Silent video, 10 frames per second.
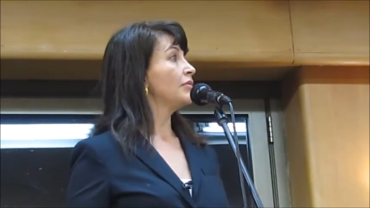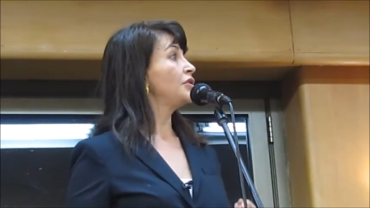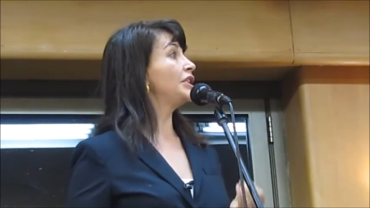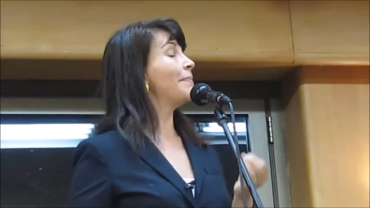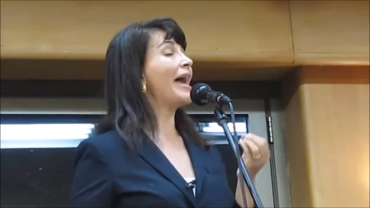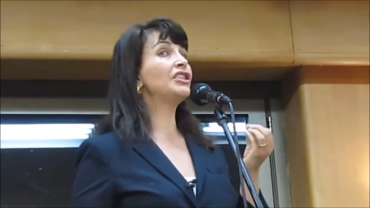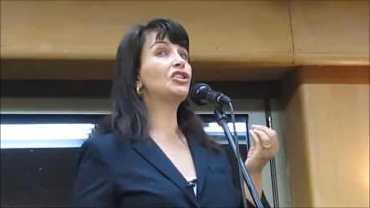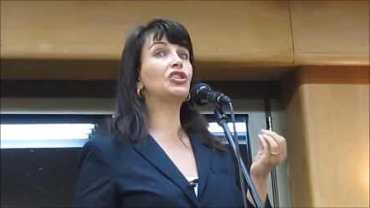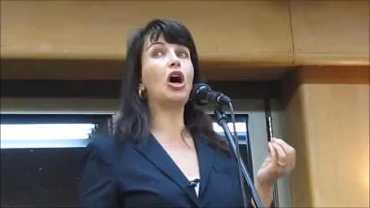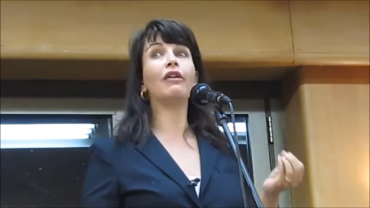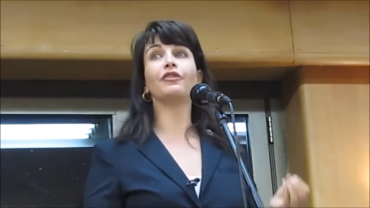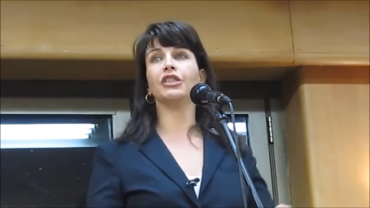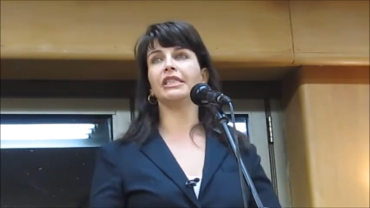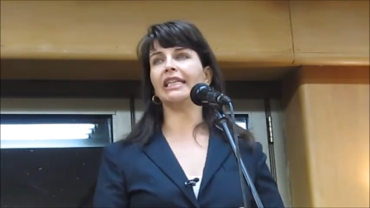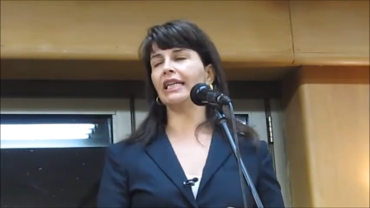to demand
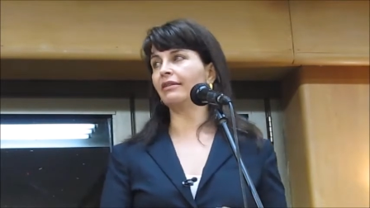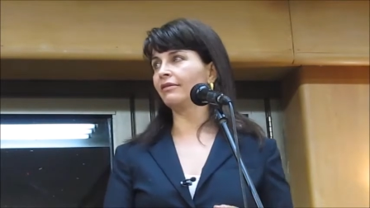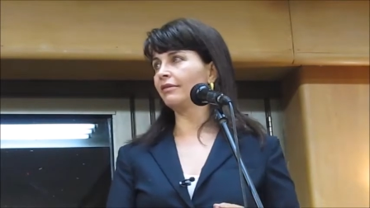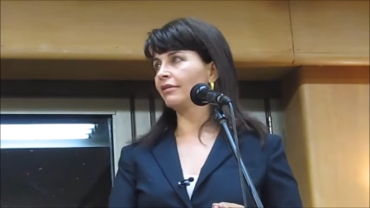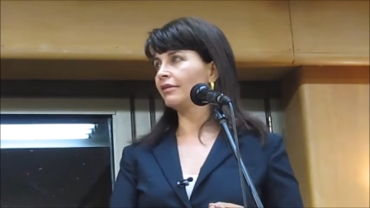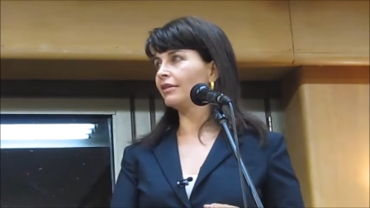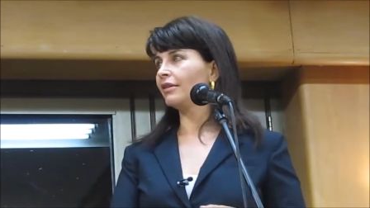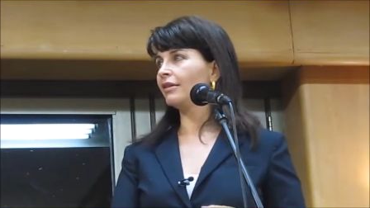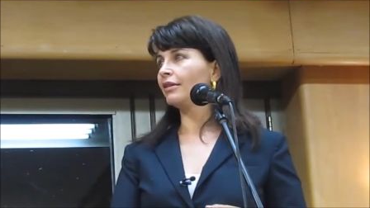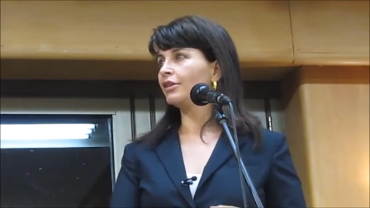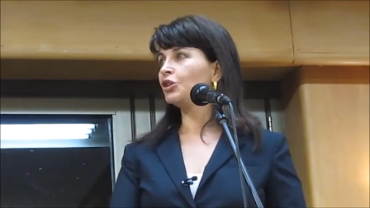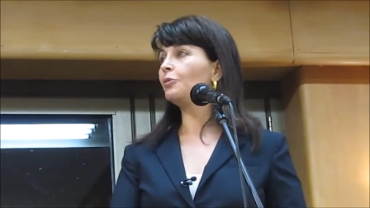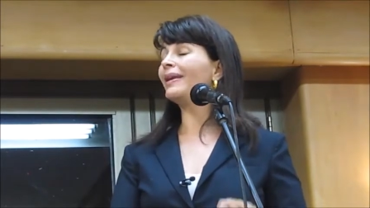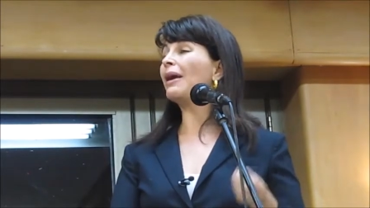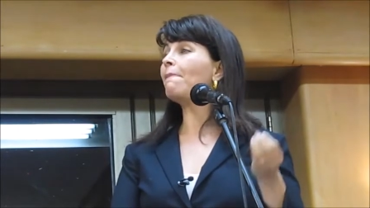sovereignty, to
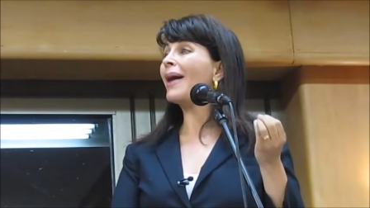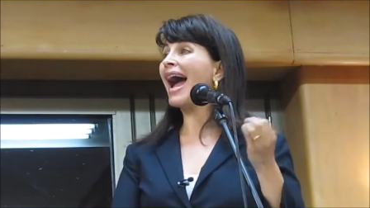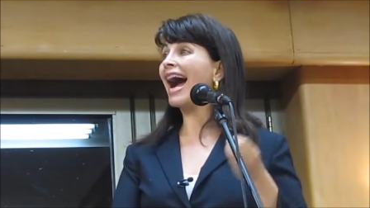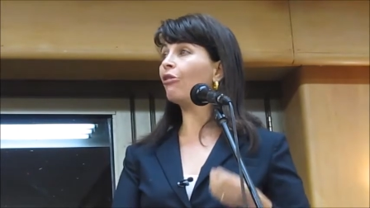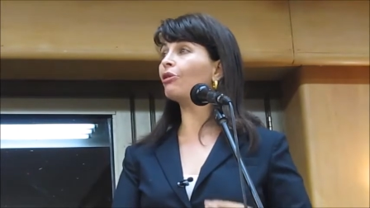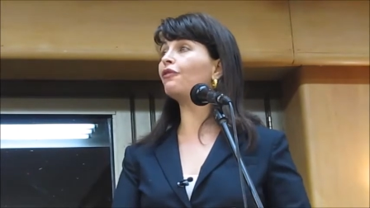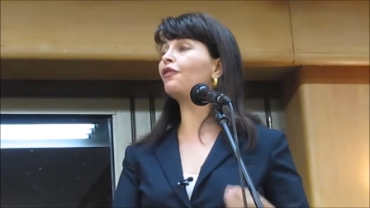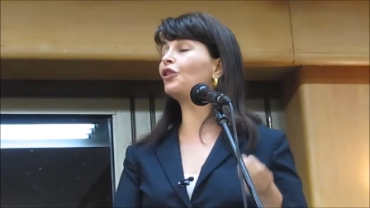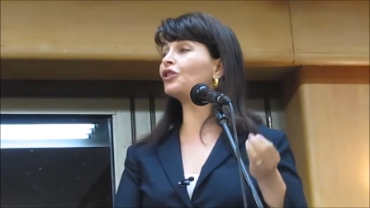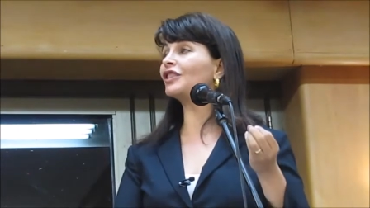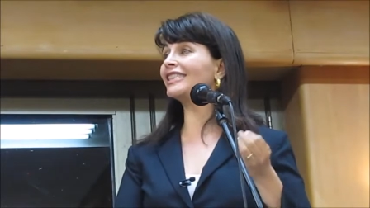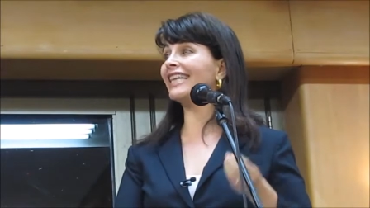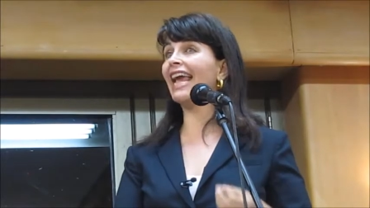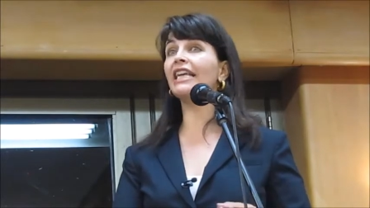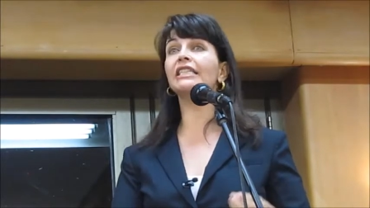be a powerful
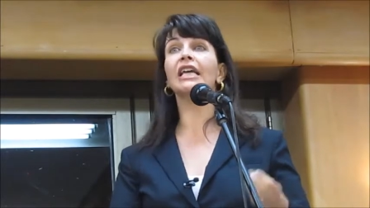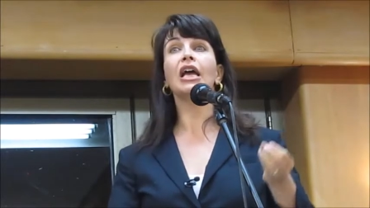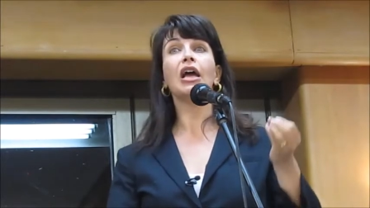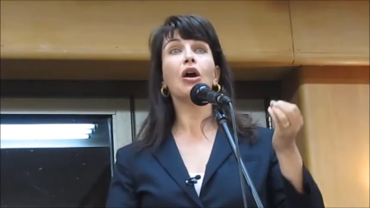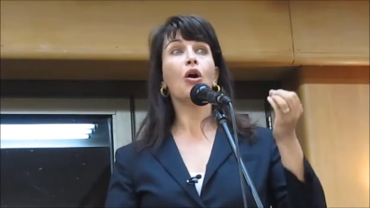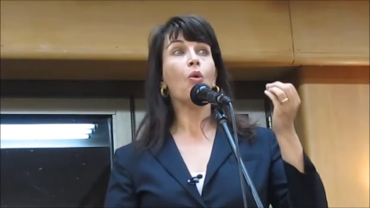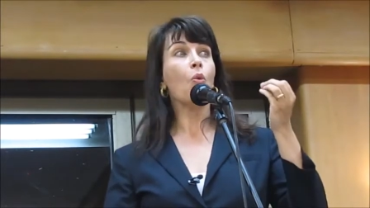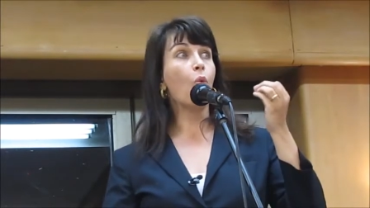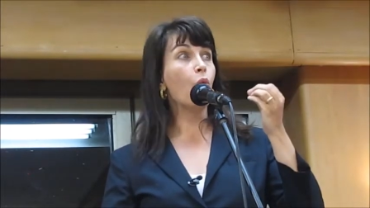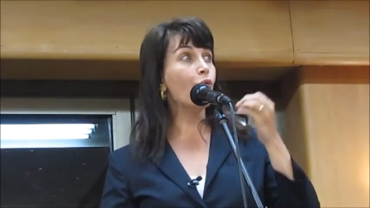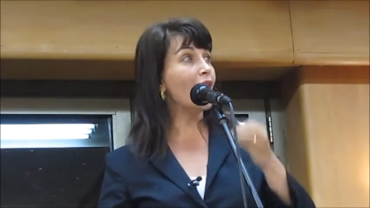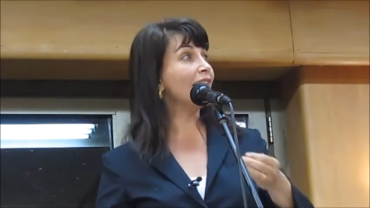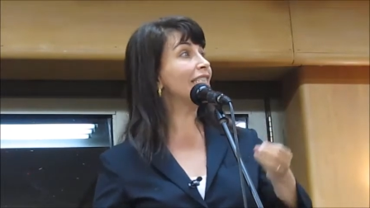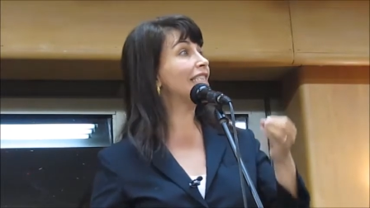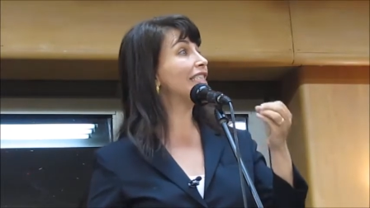state
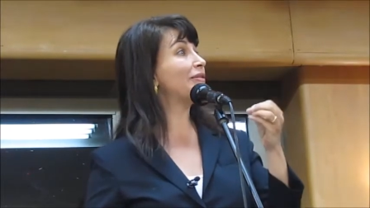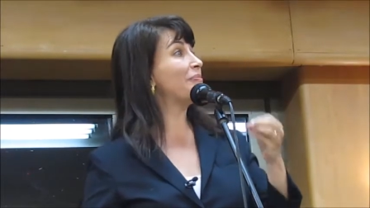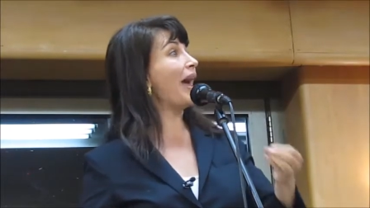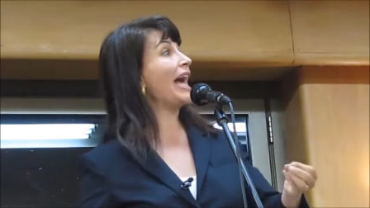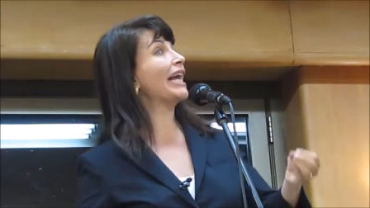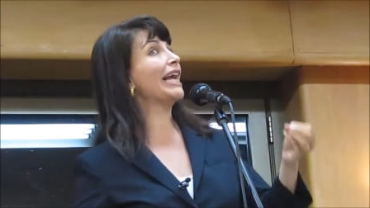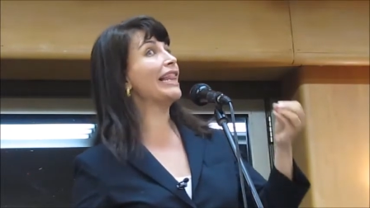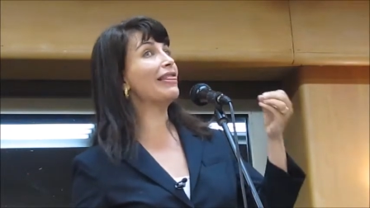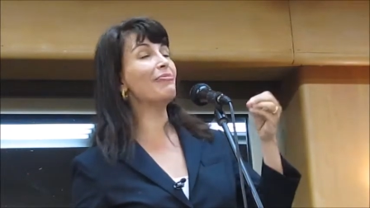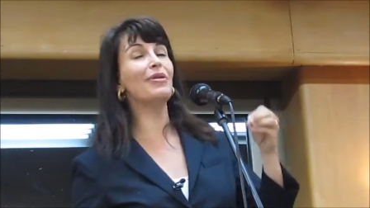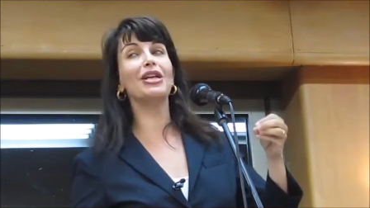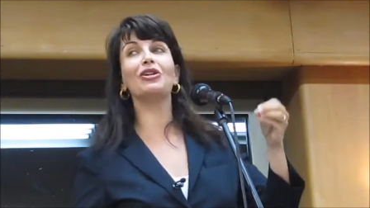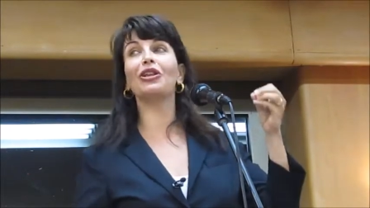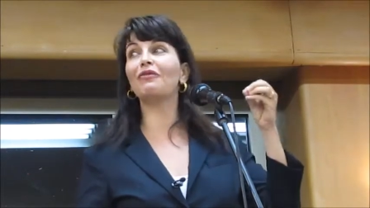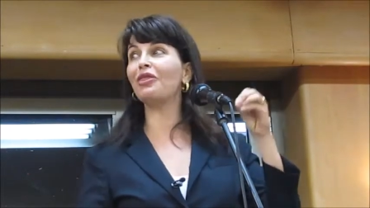right smack in the
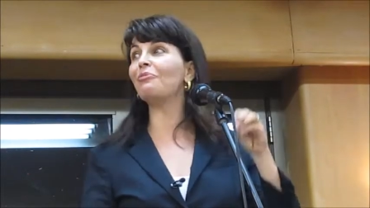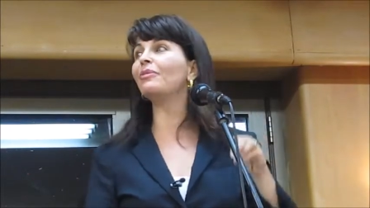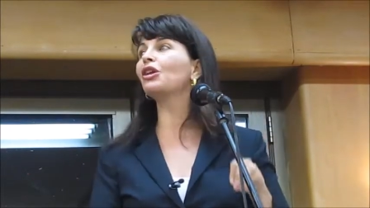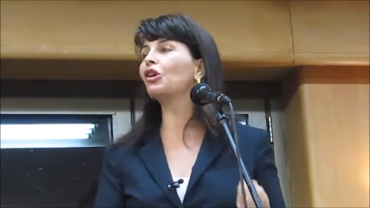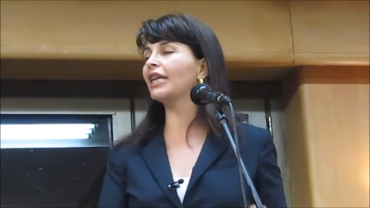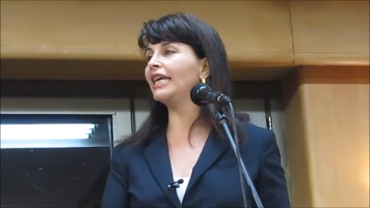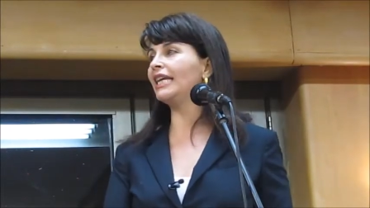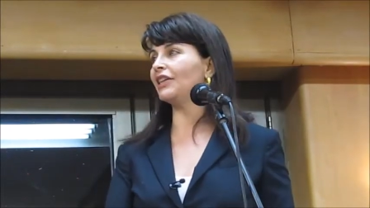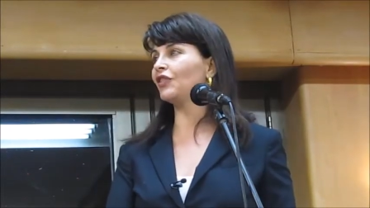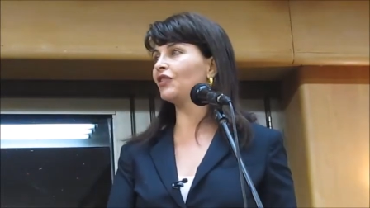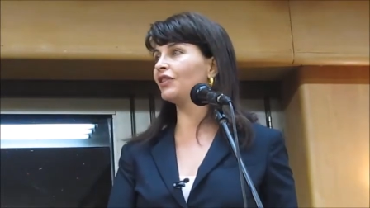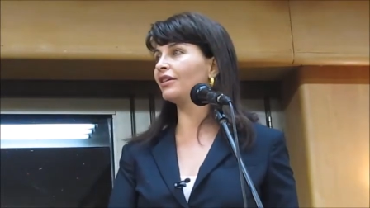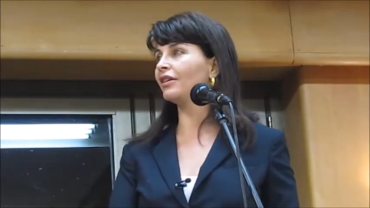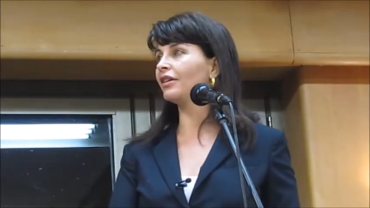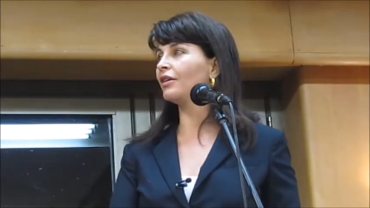middle of the Middle East.
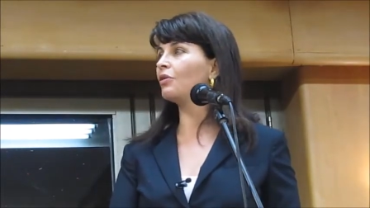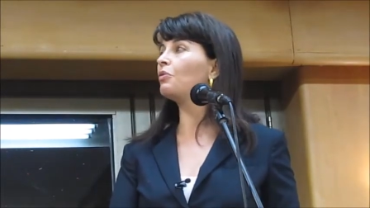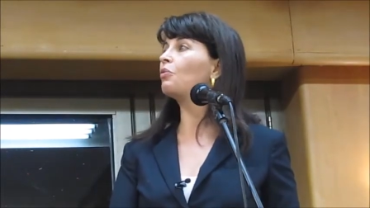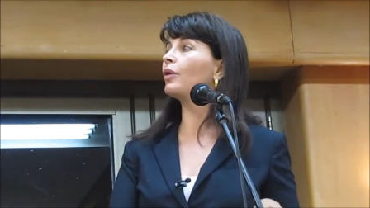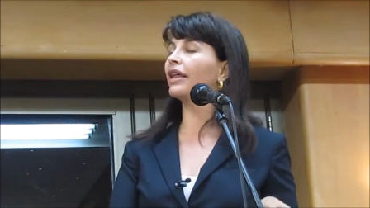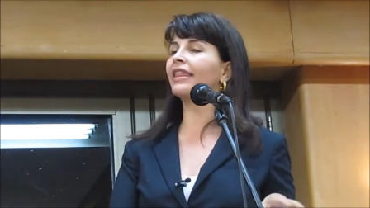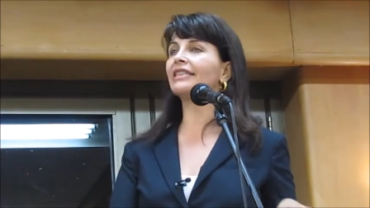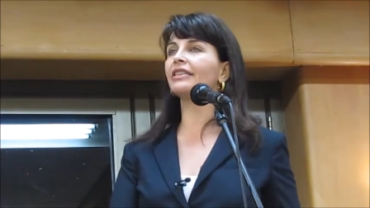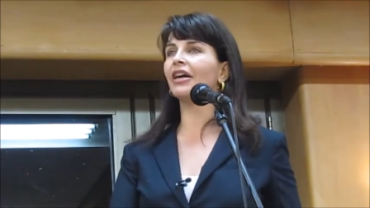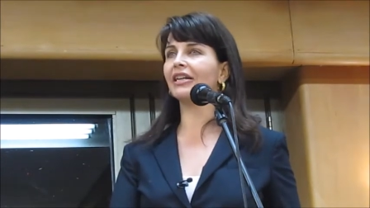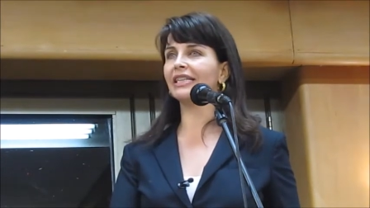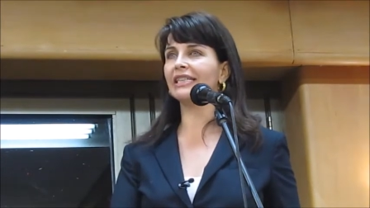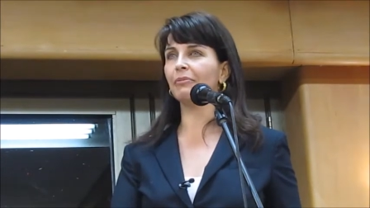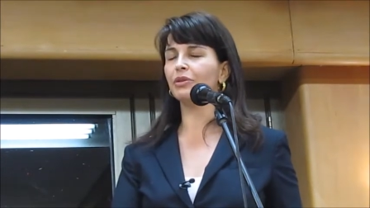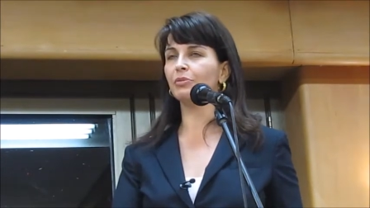Well, that's not
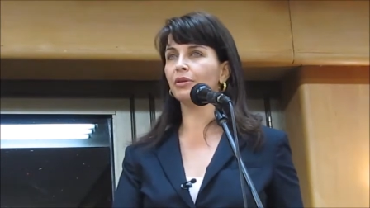acceptable.